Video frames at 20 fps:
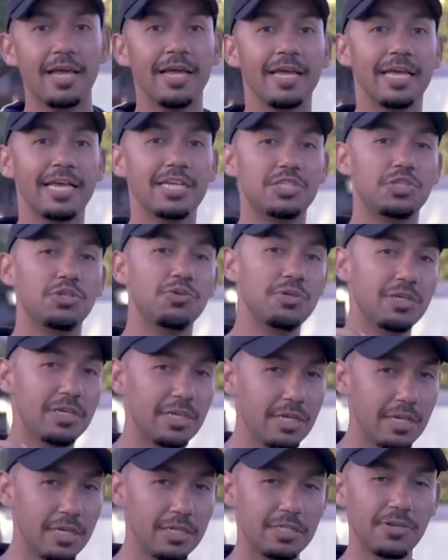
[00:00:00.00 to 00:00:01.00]
is you
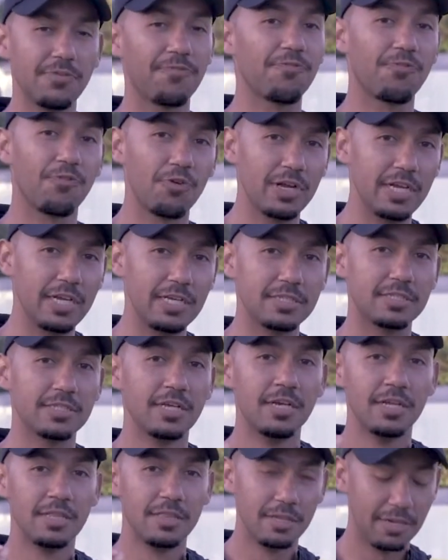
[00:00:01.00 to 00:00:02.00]
need to freeze
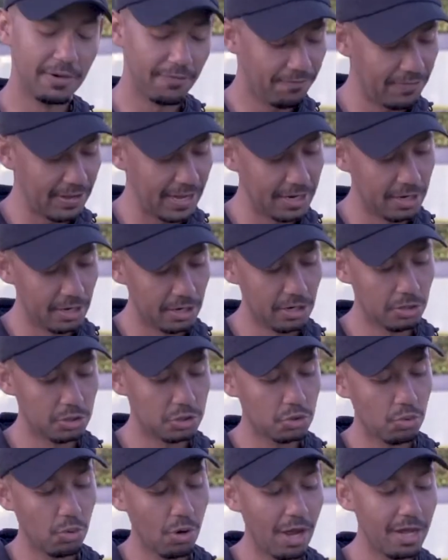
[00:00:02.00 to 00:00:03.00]
the defender. You're
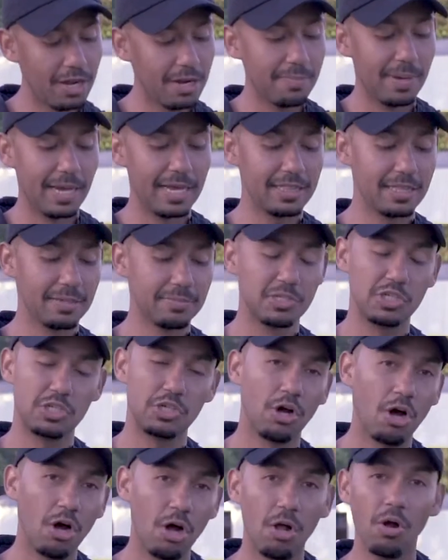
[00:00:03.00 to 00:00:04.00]
trying to make them
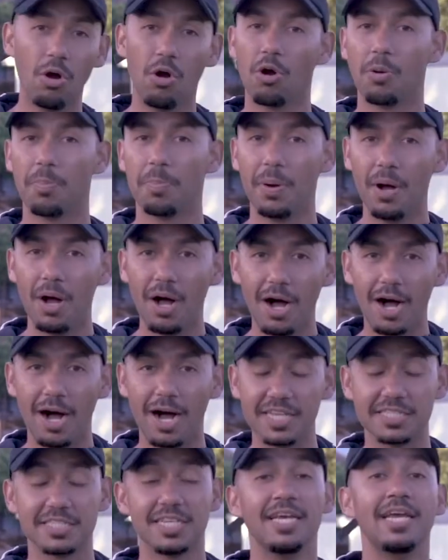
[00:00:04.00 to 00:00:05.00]
stall or
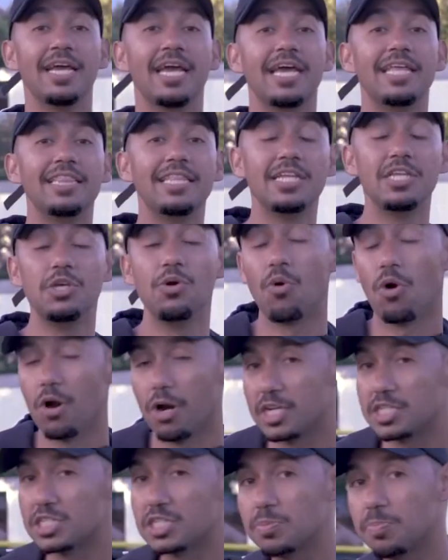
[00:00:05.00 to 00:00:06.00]
pause, and then you are
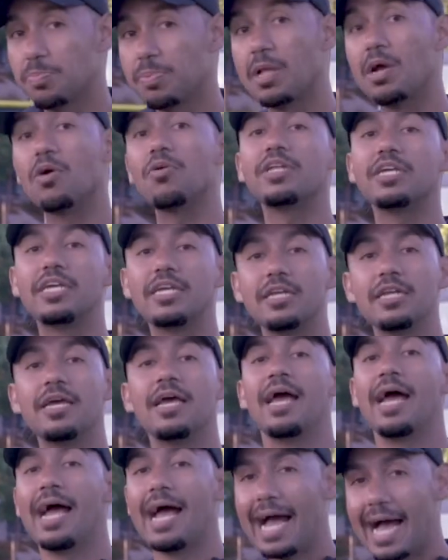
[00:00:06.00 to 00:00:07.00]
exploding
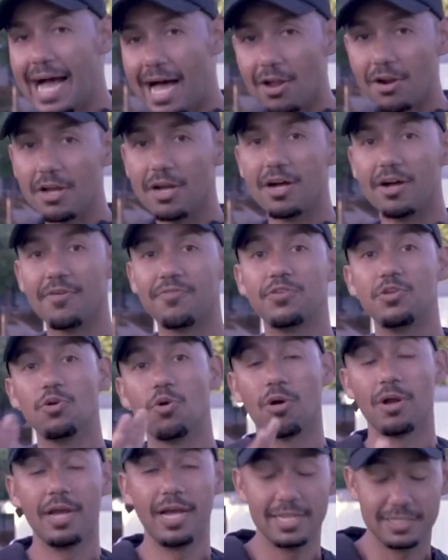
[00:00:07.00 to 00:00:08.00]
out of
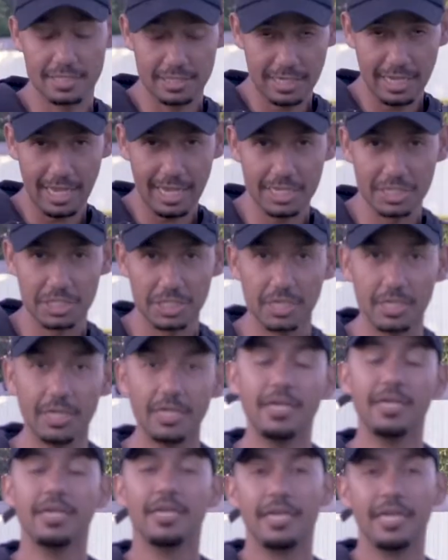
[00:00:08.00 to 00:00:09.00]
your hesitation
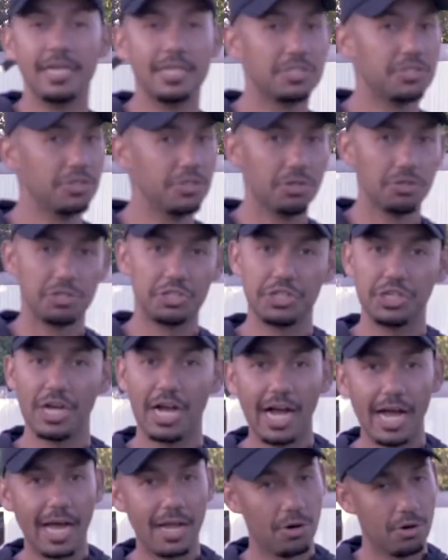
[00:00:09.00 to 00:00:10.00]
into your
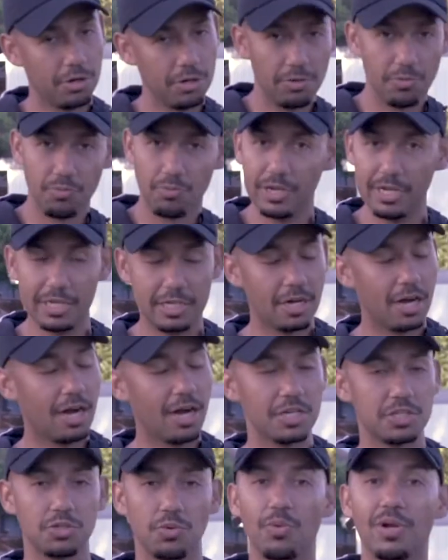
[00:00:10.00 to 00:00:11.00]
shot or your
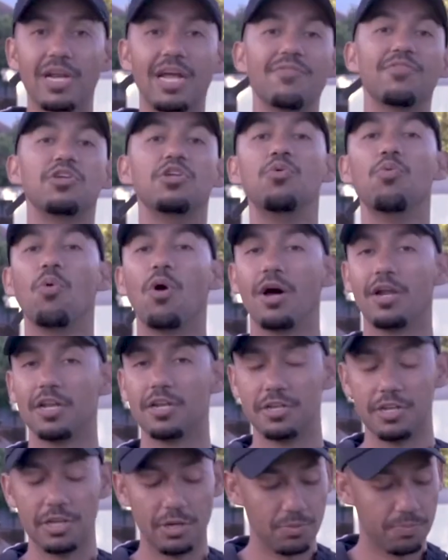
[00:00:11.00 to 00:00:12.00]
re-dodge or whatever you wanna
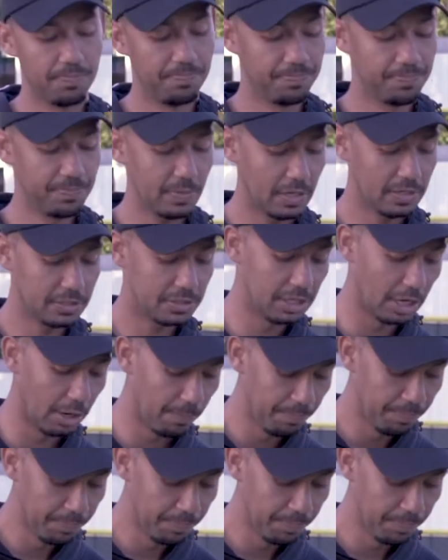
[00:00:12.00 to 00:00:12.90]
do. So